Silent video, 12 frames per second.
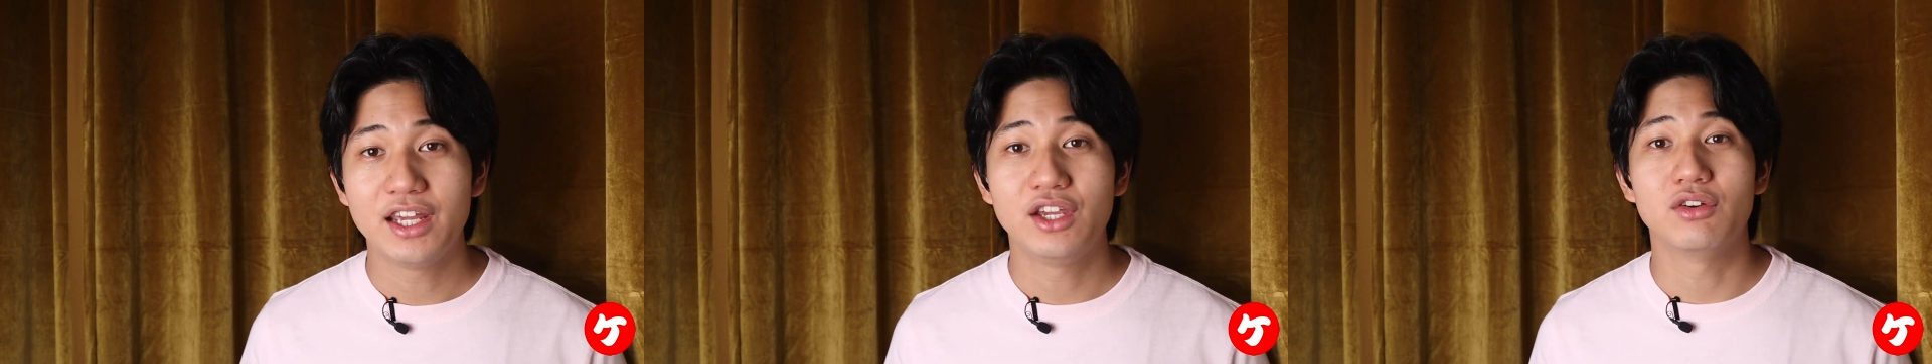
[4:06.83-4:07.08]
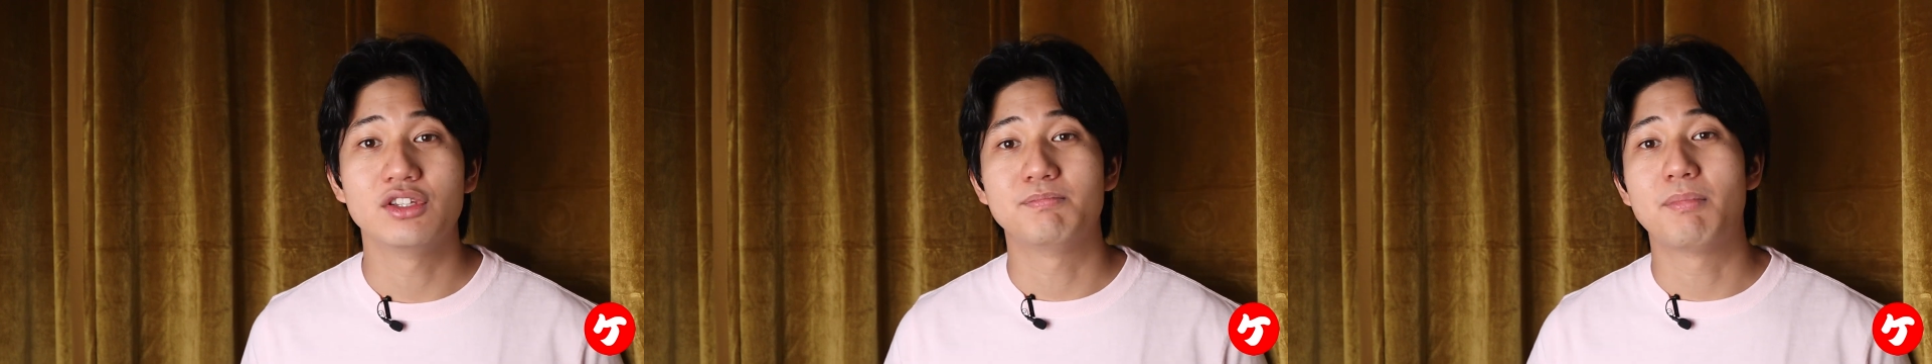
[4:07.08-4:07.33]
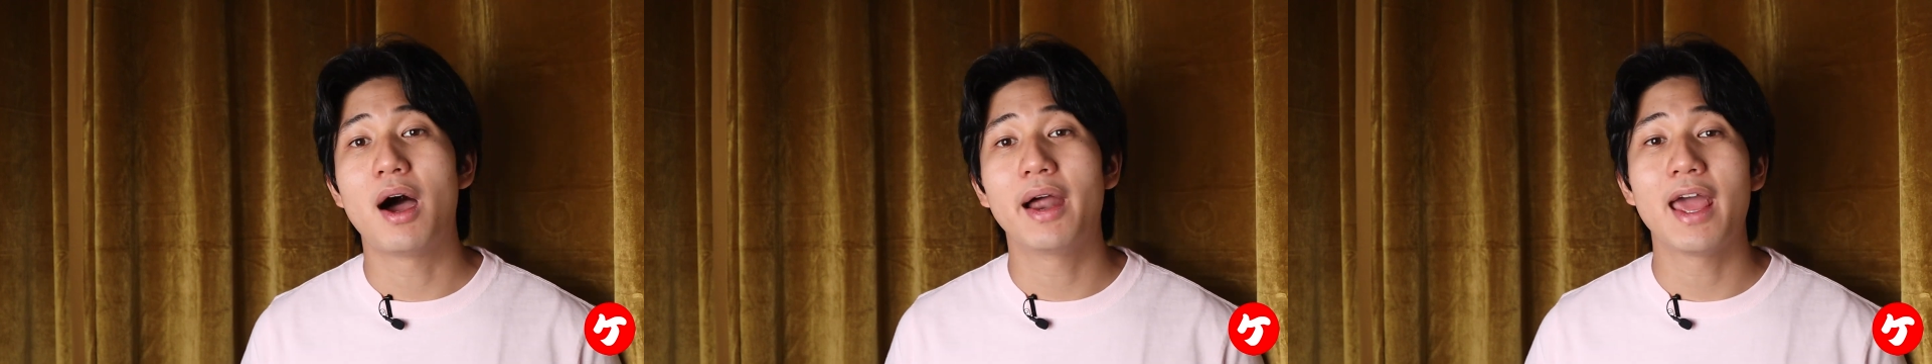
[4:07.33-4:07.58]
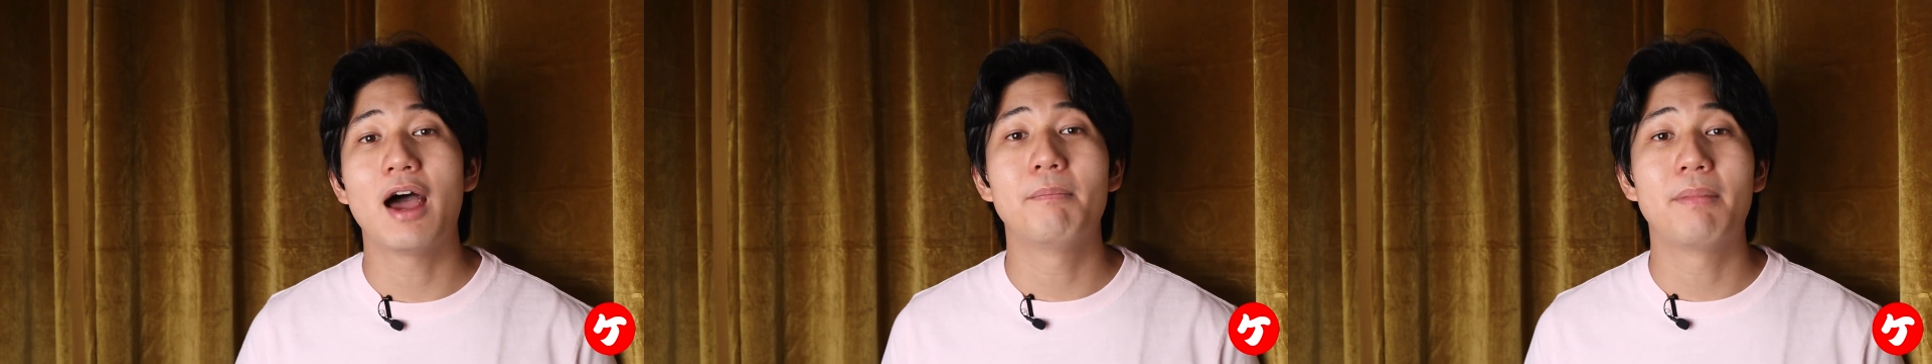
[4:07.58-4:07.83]
he was
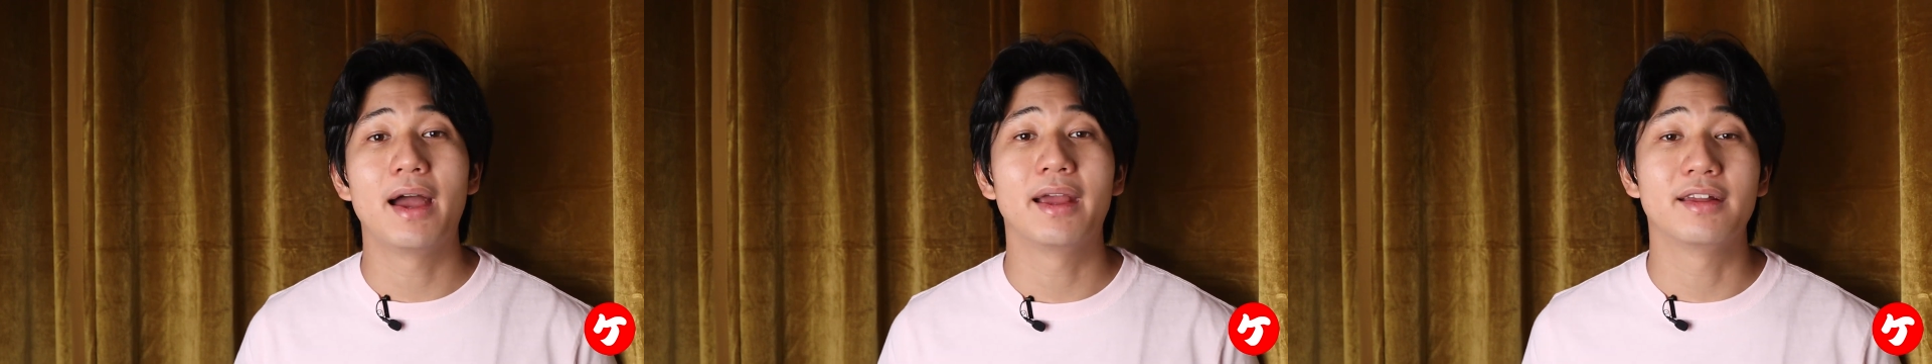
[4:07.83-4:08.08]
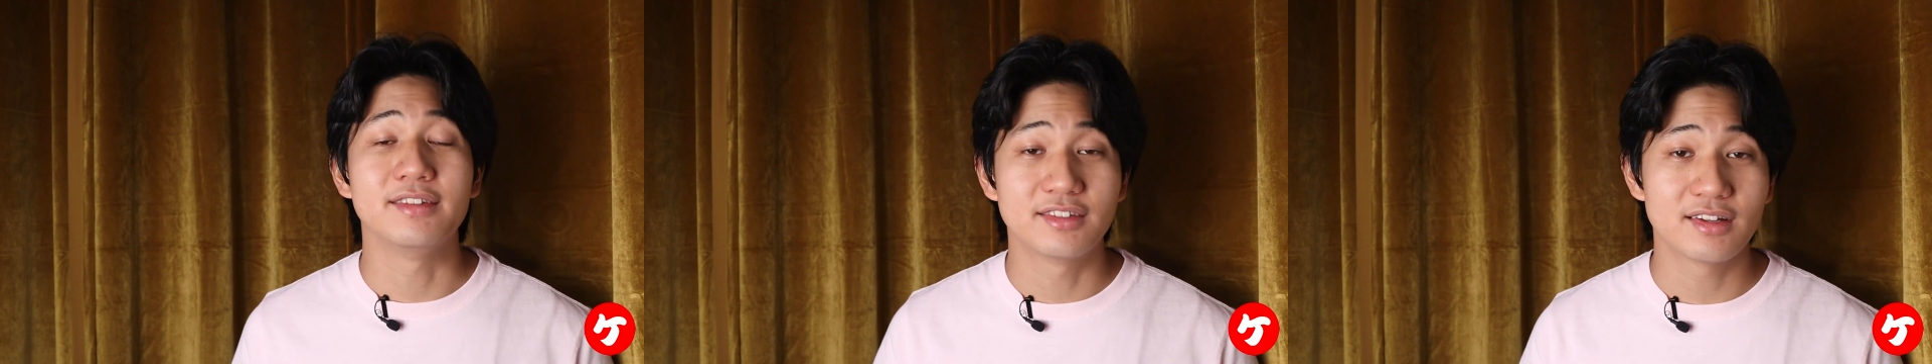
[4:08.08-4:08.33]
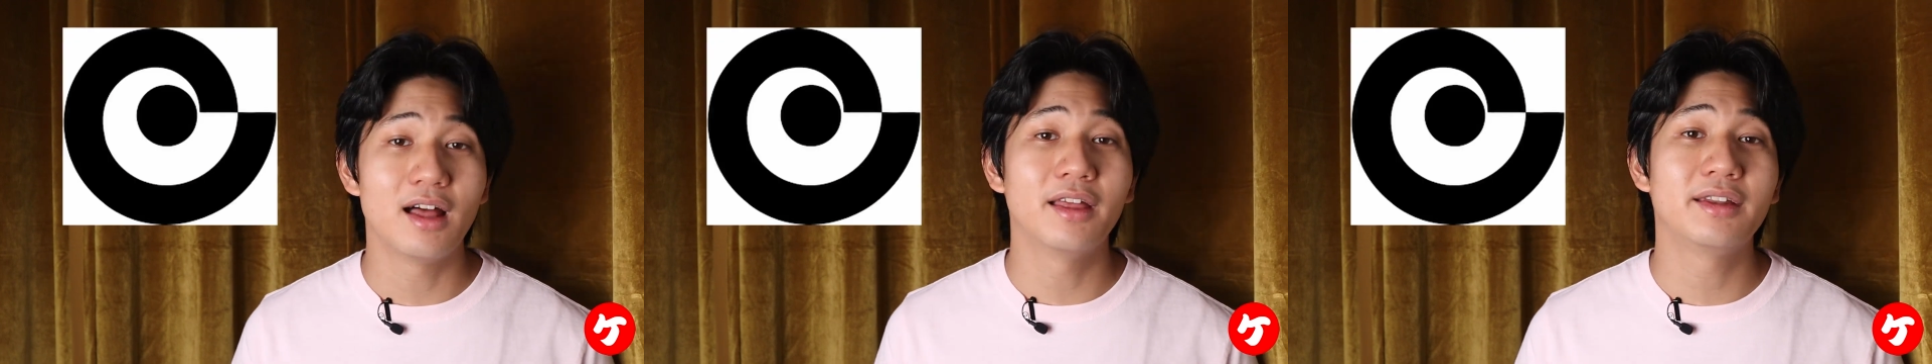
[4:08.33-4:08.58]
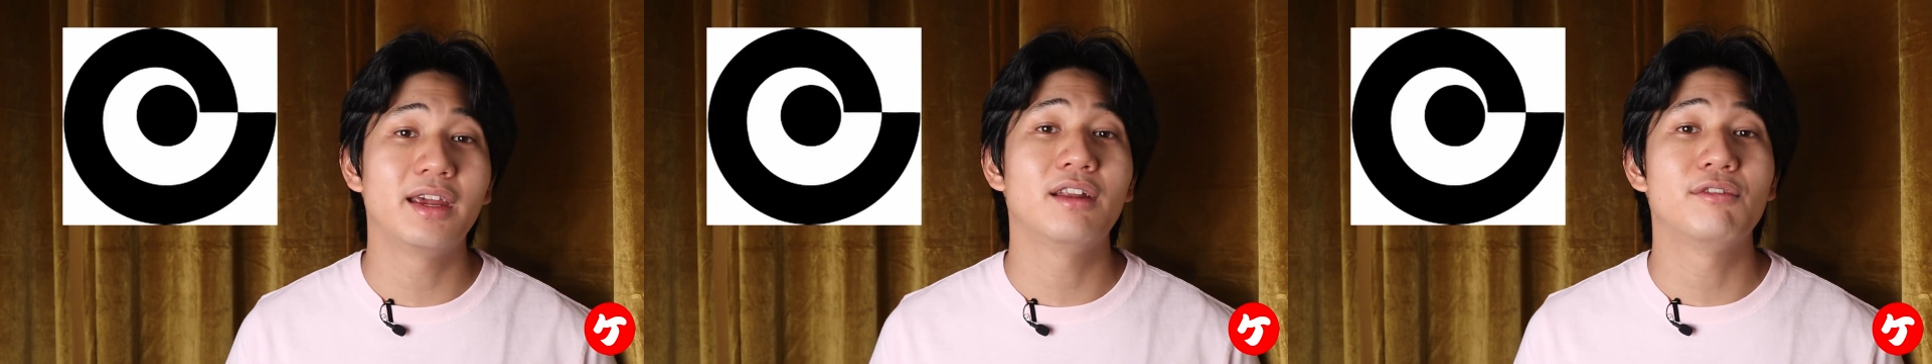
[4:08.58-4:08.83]
bought out by
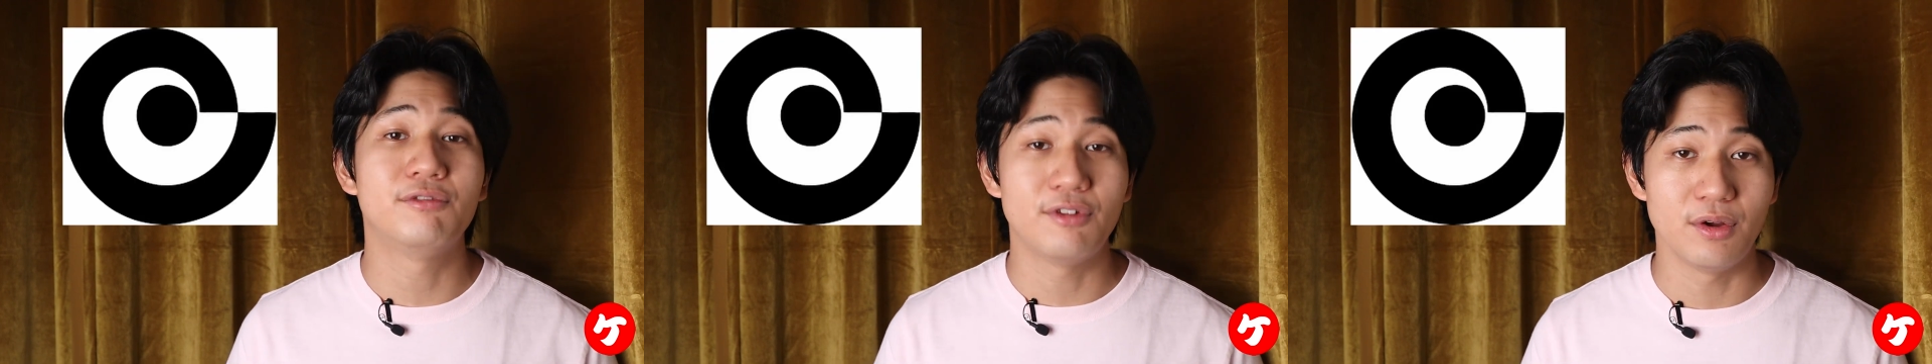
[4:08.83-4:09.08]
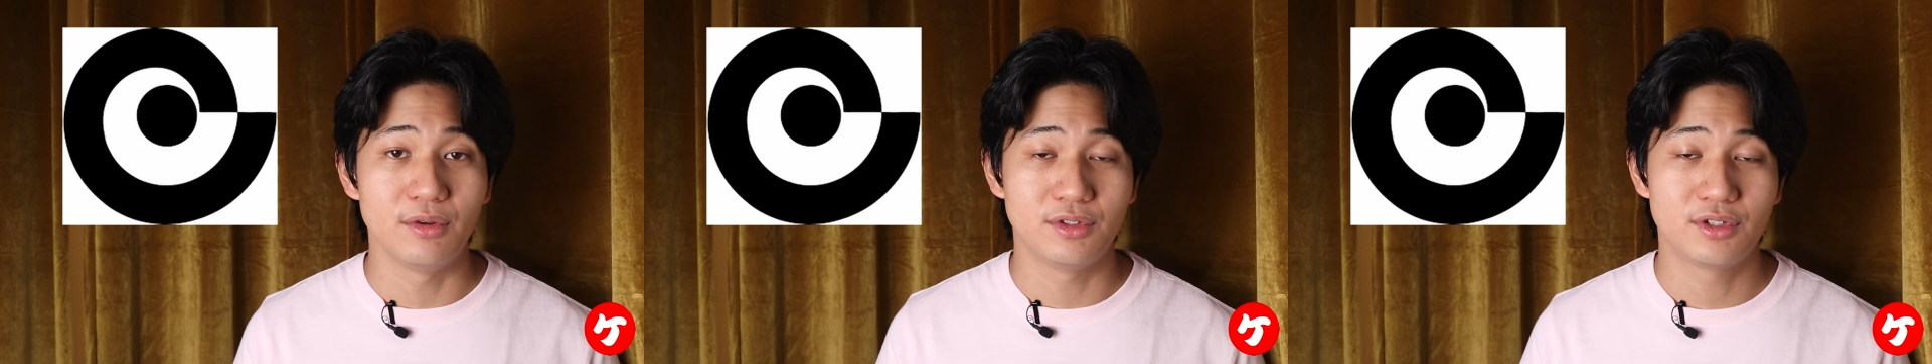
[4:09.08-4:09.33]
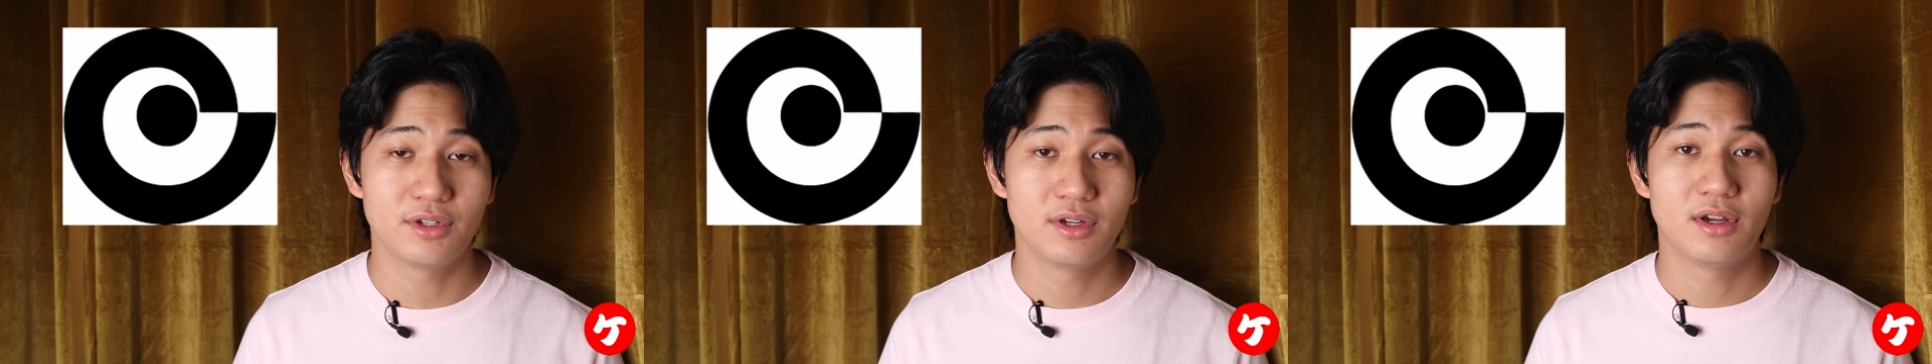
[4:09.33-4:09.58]
Consolidated Foods.